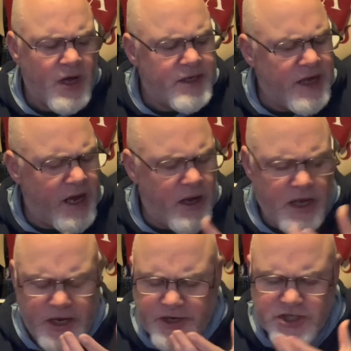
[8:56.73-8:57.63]
Yeah,
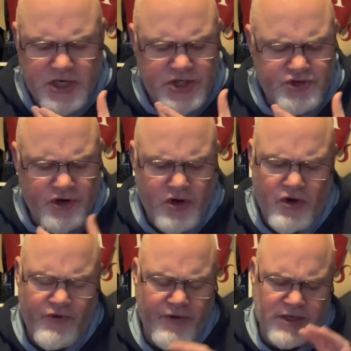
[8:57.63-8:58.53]
initially straight
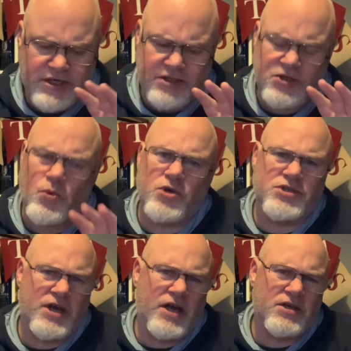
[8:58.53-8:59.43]
off, I said towards
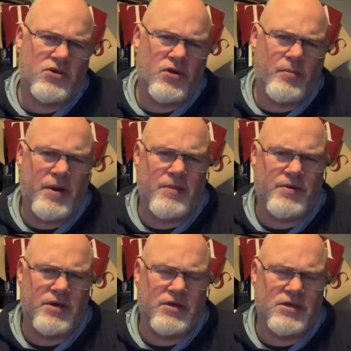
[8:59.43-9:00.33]
the end I got the
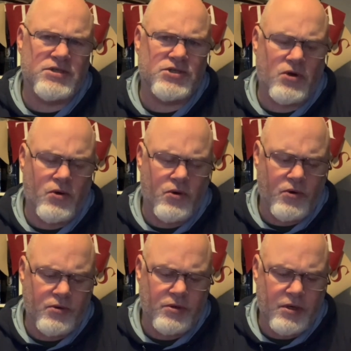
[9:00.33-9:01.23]
pepperiness
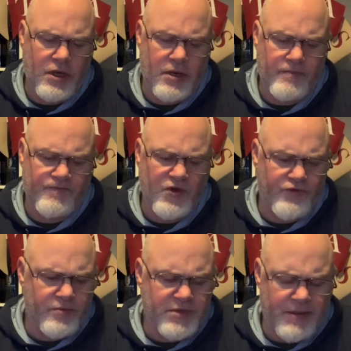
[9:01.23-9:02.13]
on the
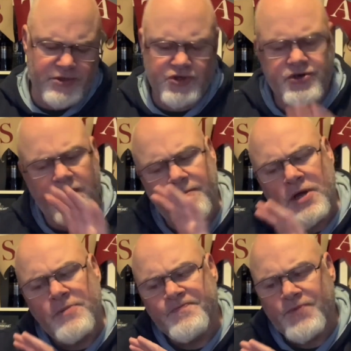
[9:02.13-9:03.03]
room temperature dram.
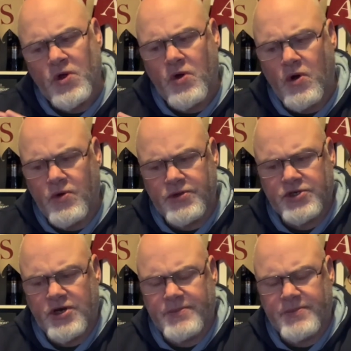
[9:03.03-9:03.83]
On the dram